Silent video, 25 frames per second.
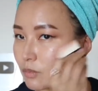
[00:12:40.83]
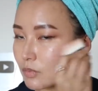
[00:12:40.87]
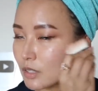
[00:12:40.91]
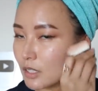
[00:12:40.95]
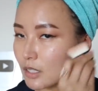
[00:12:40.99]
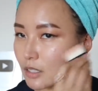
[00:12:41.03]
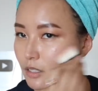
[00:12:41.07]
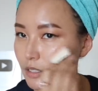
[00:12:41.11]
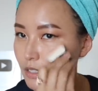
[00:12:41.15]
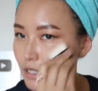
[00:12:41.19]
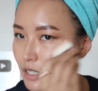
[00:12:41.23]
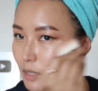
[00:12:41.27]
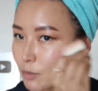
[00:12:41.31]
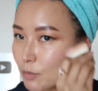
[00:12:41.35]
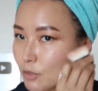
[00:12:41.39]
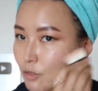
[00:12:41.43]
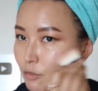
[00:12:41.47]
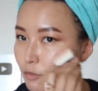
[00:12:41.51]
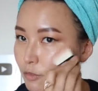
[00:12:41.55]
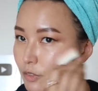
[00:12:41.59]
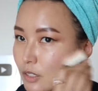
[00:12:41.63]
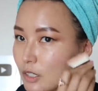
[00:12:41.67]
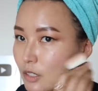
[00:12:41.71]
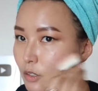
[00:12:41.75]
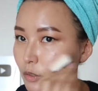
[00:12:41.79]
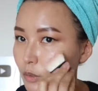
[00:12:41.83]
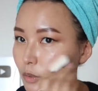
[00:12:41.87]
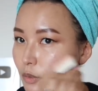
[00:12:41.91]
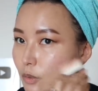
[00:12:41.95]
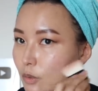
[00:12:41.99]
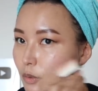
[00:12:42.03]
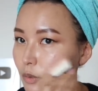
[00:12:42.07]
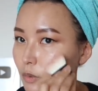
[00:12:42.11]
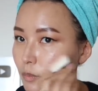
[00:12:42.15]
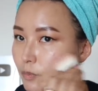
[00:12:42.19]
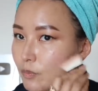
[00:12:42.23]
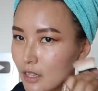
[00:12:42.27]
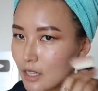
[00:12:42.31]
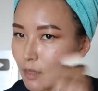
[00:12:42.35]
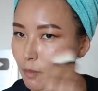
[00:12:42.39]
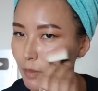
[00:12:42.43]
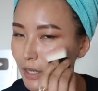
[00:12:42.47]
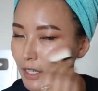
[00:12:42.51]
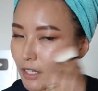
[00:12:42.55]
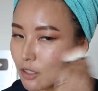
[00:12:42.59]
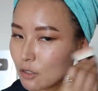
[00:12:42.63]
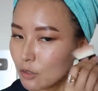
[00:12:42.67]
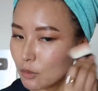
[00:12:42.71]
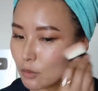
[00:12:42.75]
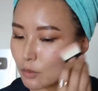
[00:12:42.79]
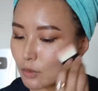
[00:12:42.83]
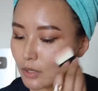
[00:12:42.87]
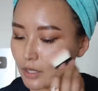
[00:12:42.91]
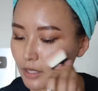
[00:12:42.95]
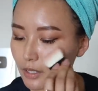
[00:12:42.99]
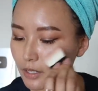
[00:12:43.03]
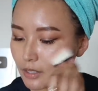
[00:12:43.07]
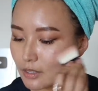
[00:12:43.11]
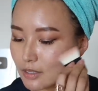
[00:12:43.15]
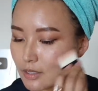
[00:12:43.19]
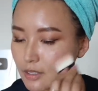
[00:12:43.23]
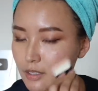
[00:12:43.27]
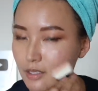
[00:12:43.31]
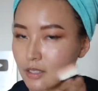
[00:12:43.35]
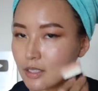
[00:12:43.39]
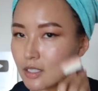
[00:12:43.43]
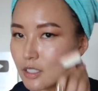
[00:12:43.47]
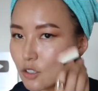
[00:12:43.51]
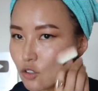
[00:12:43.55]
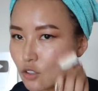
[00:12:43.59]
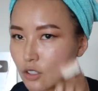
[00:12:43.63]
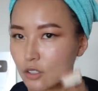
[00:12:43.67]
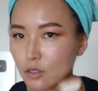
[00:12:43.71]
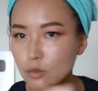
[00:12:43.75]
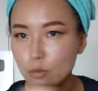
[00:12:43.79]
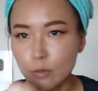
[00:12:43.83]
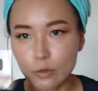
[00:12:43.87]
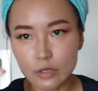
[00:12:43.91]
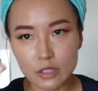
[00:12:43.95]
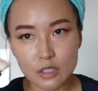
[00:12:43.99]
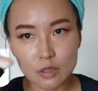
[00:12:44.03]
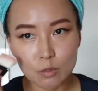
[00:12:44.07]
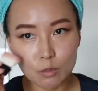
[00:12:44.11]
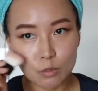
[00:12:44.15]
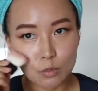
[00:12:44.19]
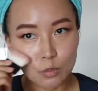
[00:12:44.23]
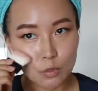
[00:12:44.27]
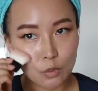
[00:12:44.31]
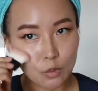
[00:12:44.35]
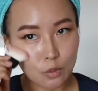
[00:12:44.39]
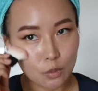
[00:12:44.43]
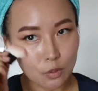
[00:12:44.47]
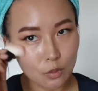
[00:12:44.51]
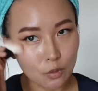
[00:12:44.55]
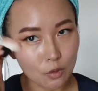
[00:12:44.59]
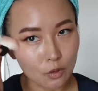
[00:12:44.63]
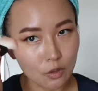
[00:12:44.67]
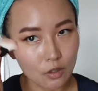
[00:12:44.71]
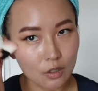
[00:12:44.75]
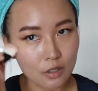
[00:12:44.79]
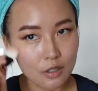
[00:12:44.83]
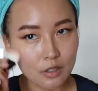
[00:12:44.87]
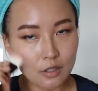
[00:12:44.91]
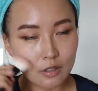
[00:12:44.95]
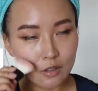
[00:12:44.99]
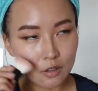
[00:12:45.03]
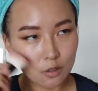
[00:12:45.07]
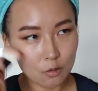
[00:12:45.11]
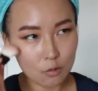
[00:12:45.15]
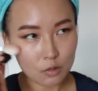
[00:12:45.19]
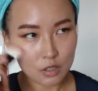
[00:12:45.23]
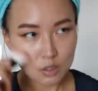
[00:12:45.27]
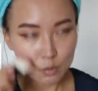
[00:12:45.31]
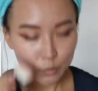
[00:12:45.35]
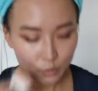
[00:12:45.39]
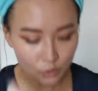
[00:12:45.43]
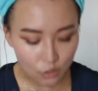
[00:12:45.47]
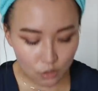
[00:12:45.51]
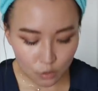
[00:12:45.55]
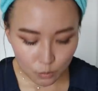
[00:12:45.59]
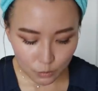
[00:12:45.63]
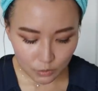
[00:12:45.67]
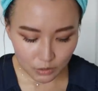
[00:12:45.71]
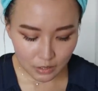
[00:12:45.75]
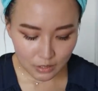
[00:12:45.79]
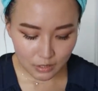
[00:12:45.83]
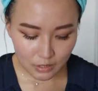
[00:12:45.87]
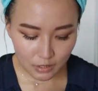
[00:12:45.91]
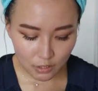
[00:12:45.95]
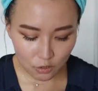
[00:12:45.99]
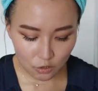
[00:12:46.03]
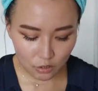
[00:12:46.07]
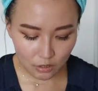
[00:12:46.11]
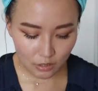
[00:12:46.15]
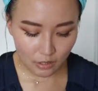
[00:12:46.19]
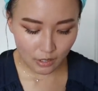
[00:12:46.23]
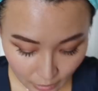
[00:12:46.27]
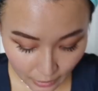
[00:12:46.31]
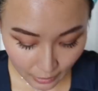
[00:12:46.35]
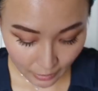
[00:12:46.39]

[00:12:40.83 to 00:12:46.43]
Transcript: in a separate video, that my career decision was more the responsible decision,